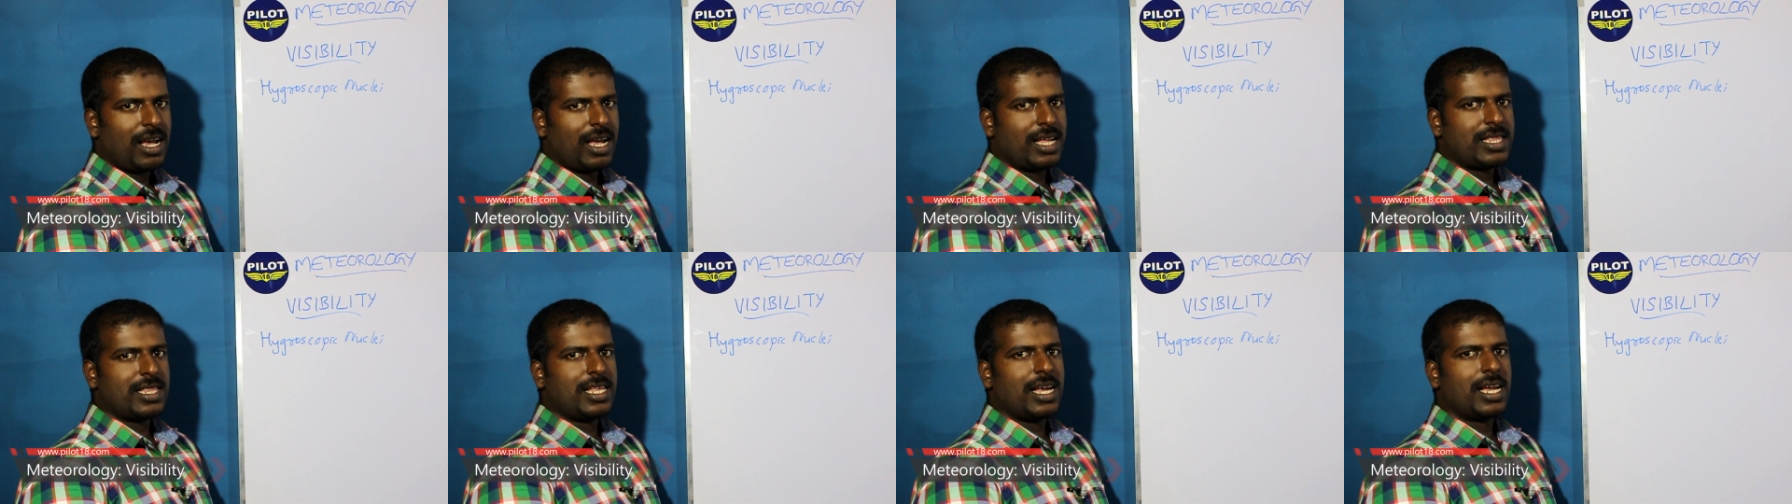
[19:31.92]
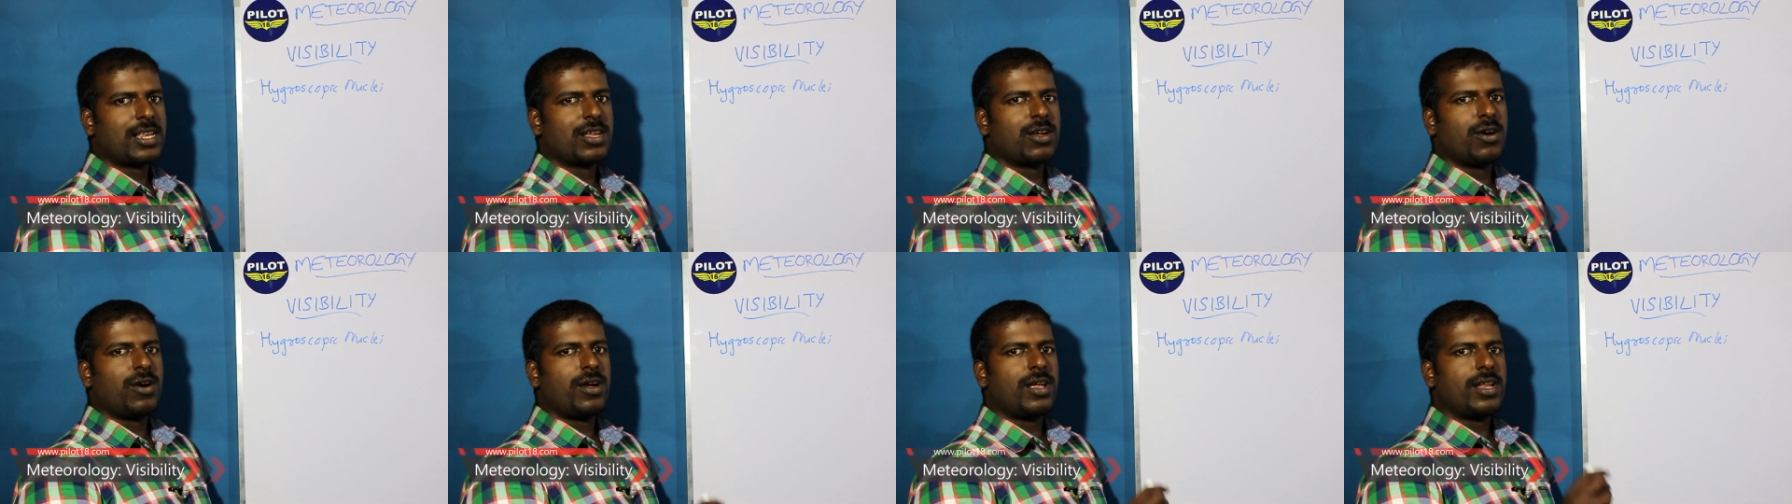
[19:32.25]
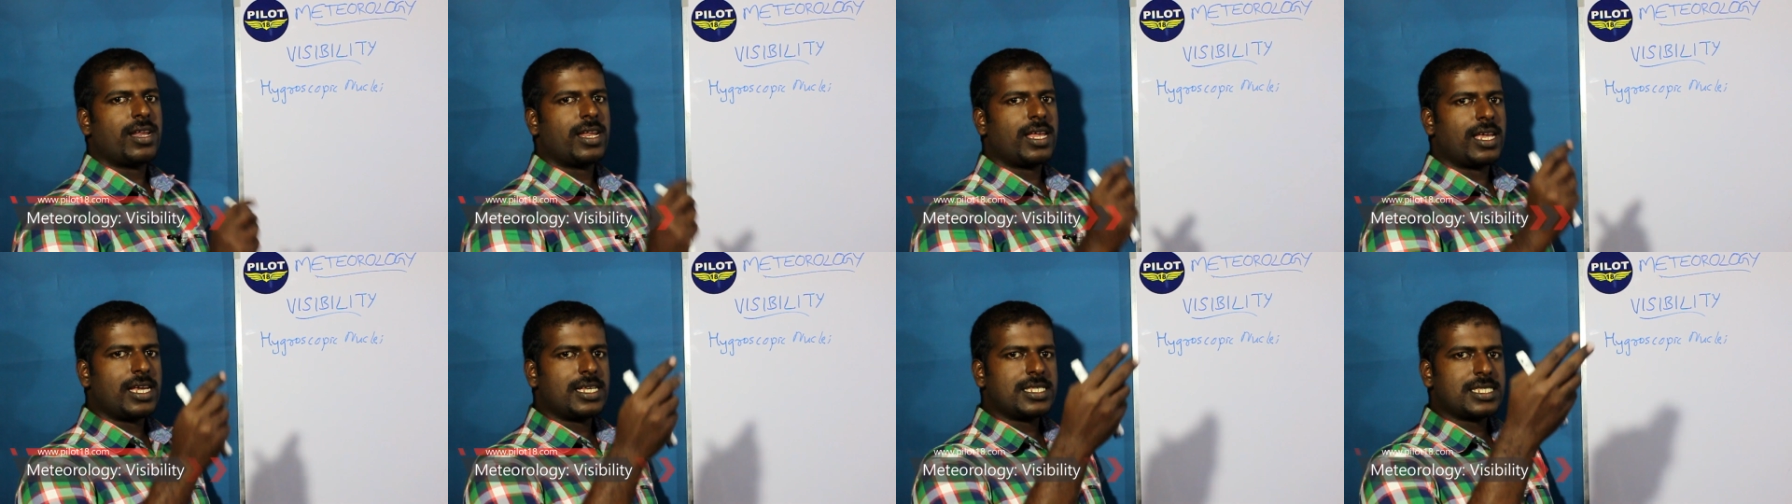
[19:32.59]
and that
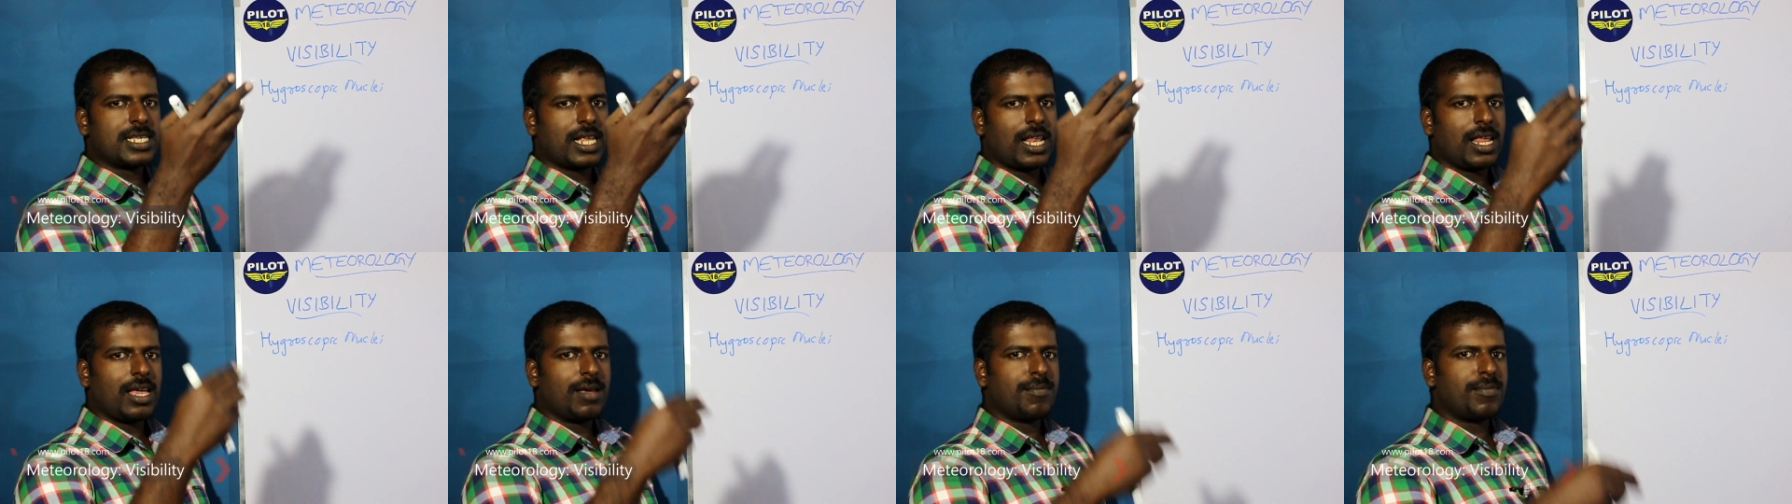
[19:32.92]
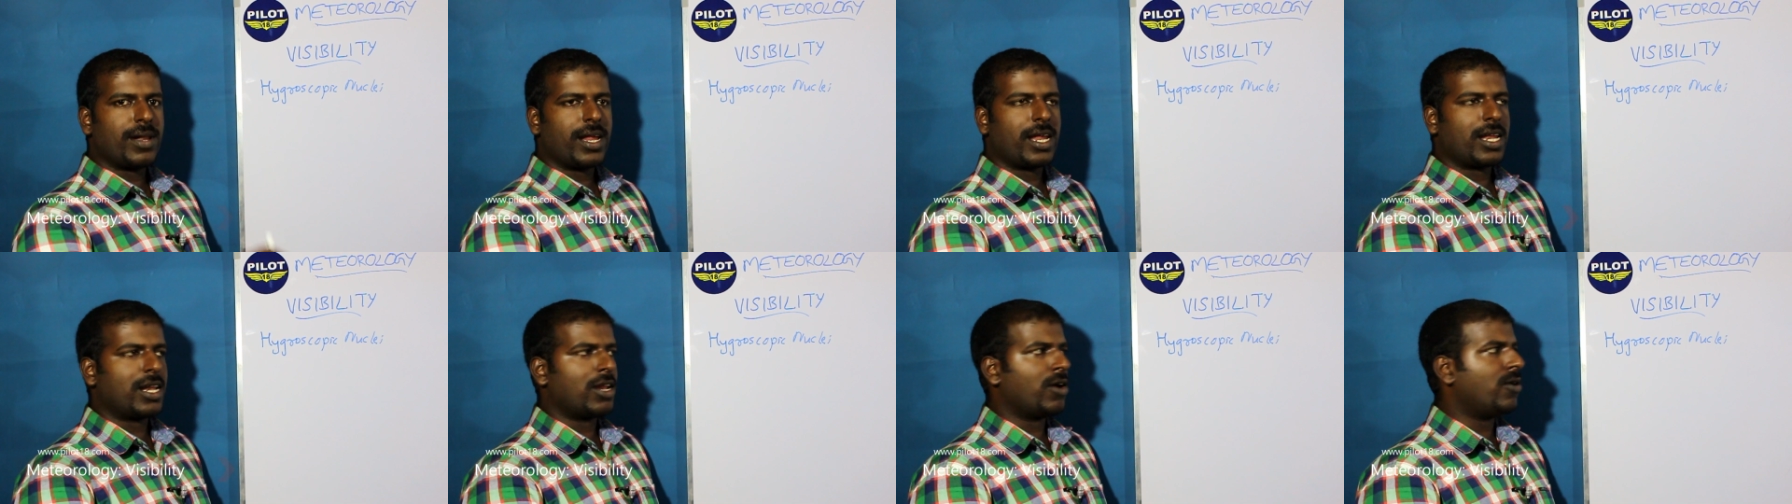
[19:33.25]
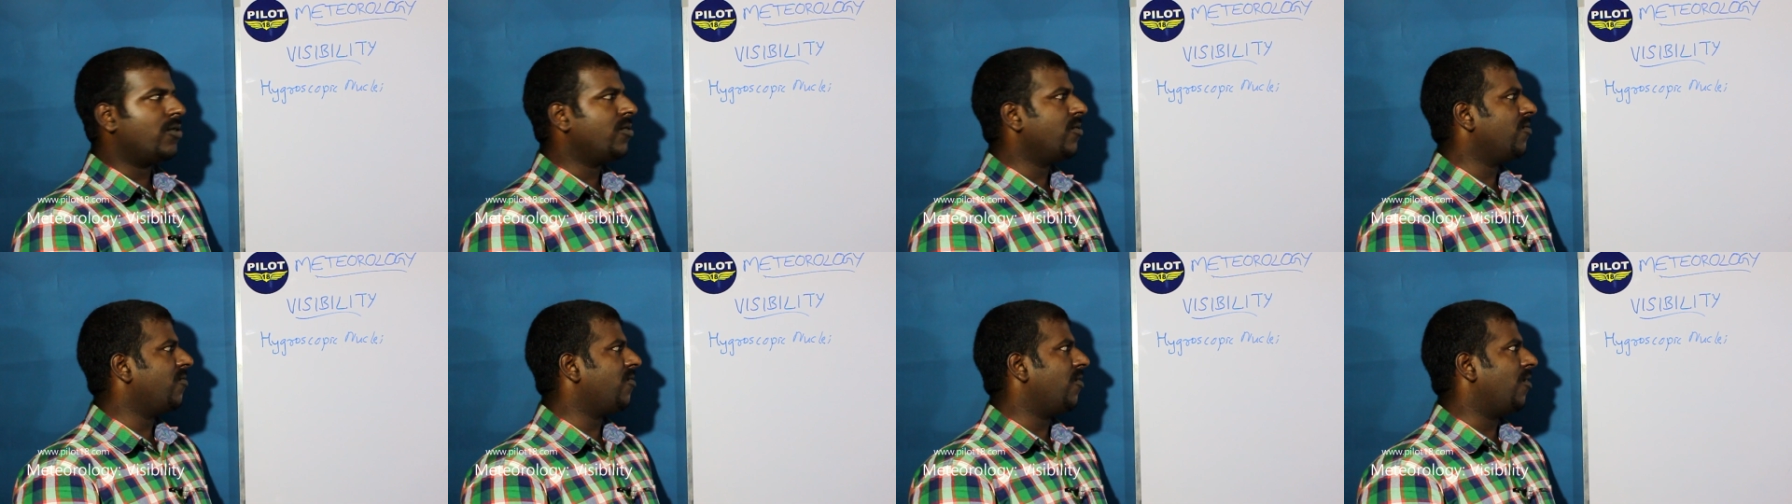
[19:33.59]
can easily bring
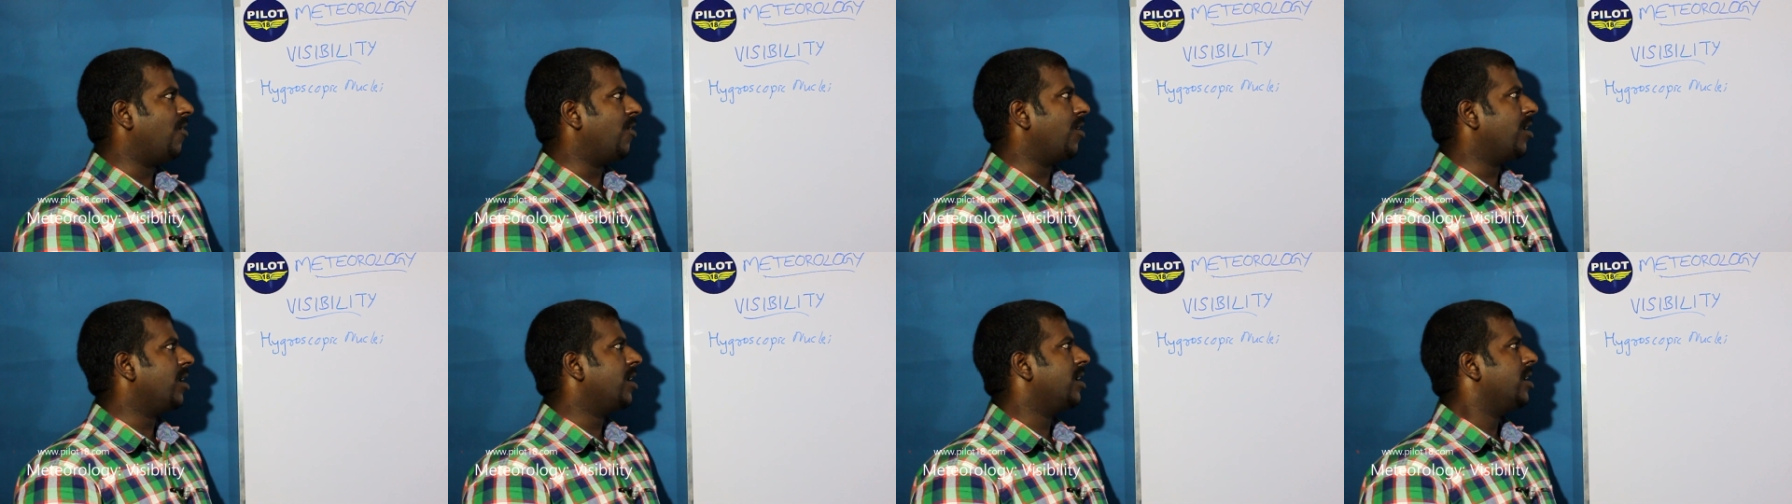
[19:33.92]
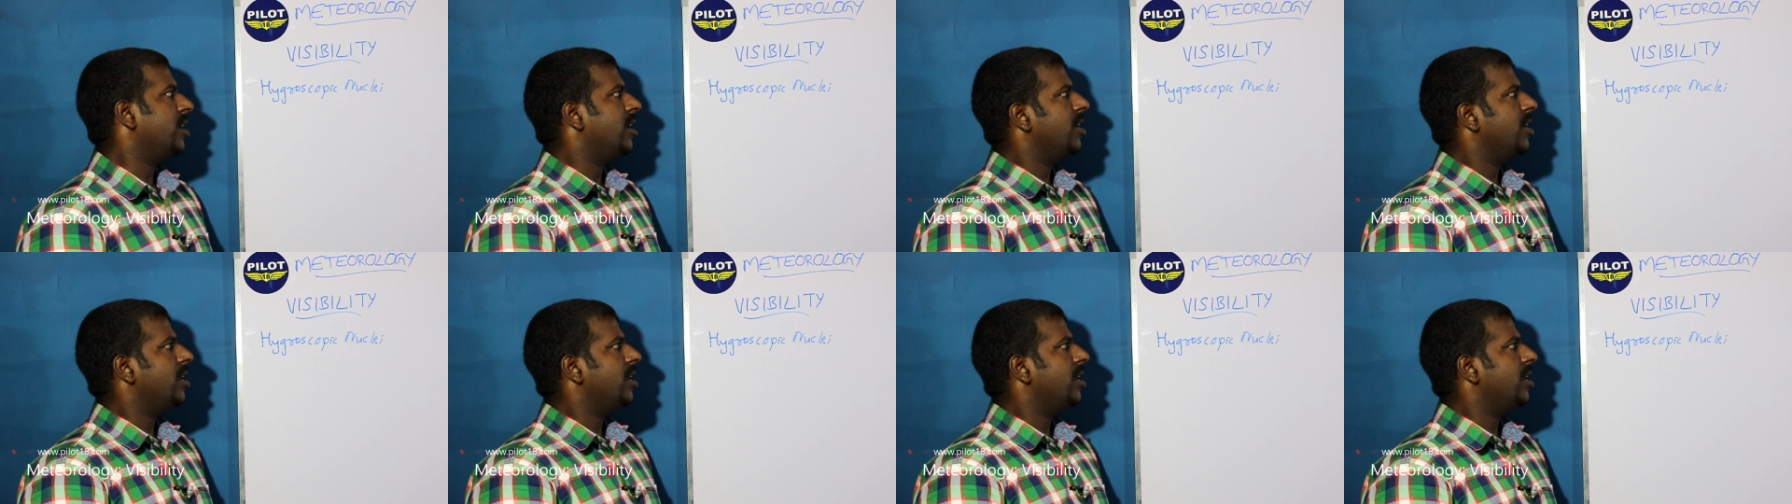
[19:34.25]
down fog.